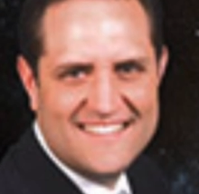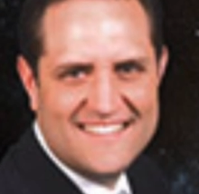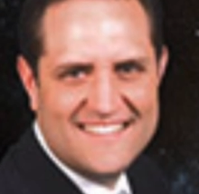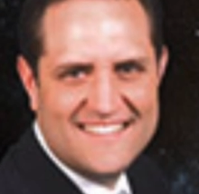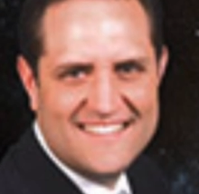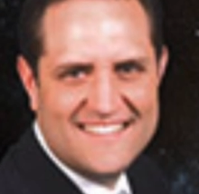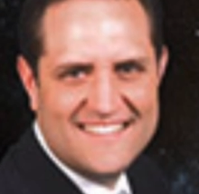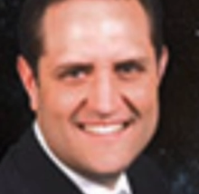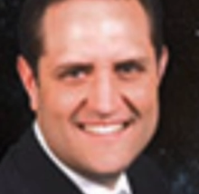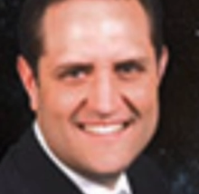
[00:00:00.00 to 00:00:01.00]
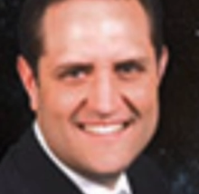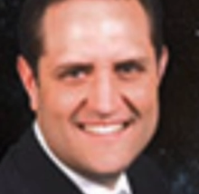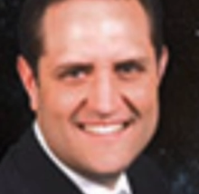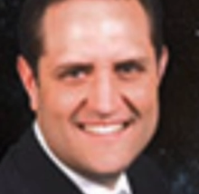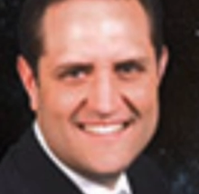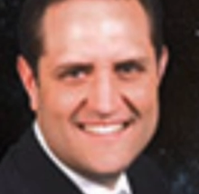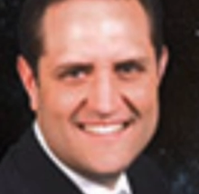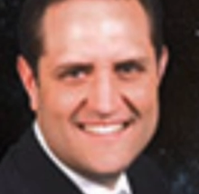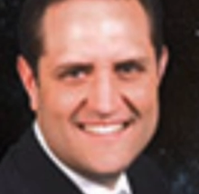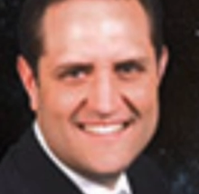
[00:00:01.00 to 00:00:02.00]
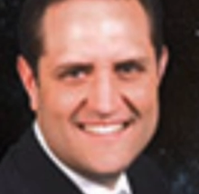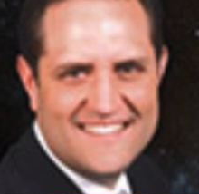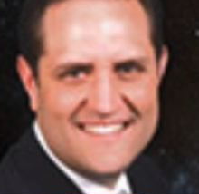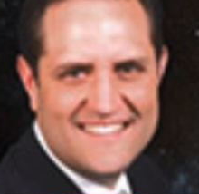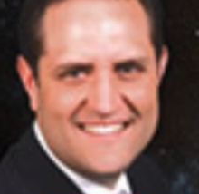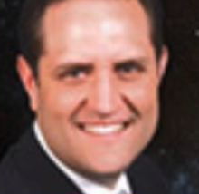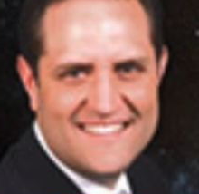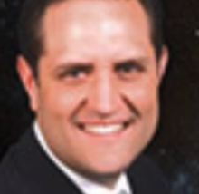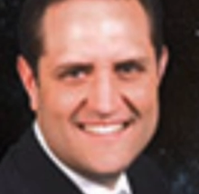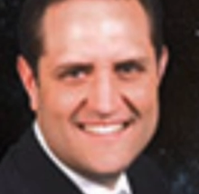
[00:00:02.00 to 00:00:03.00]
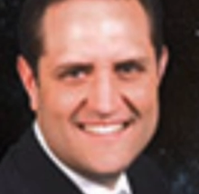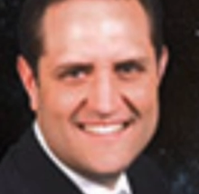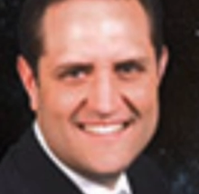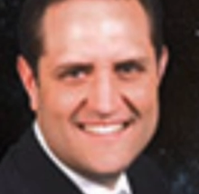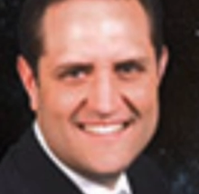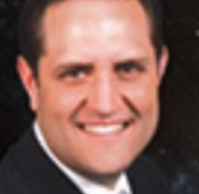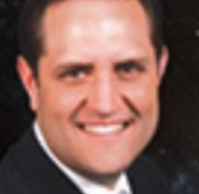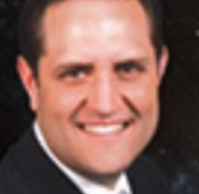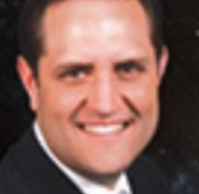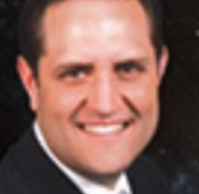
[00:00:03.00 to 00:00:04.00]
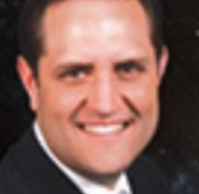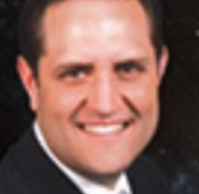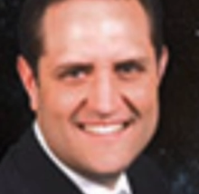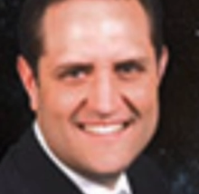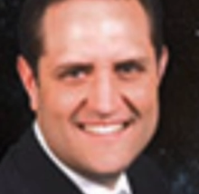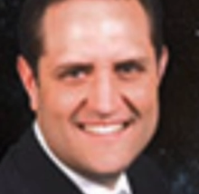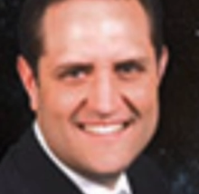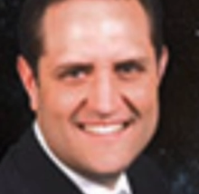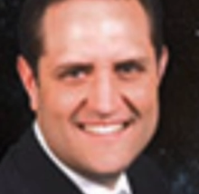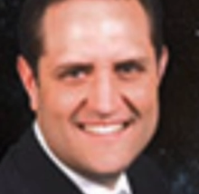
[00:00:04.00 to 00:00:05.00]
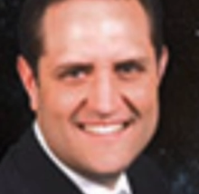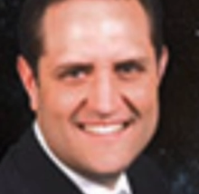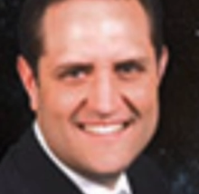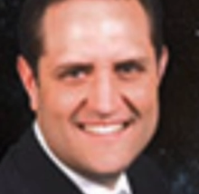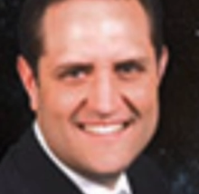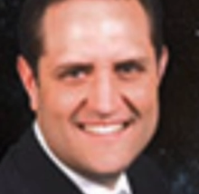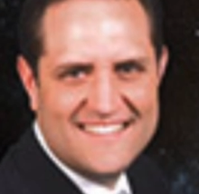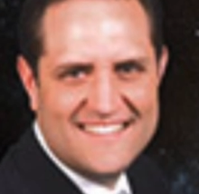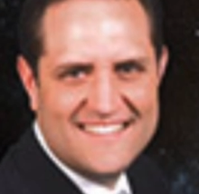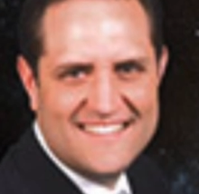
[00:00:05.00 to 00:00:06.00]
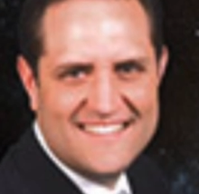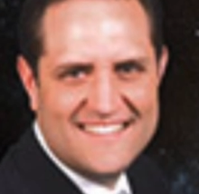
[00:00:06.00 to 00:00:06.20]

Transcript: [no speech]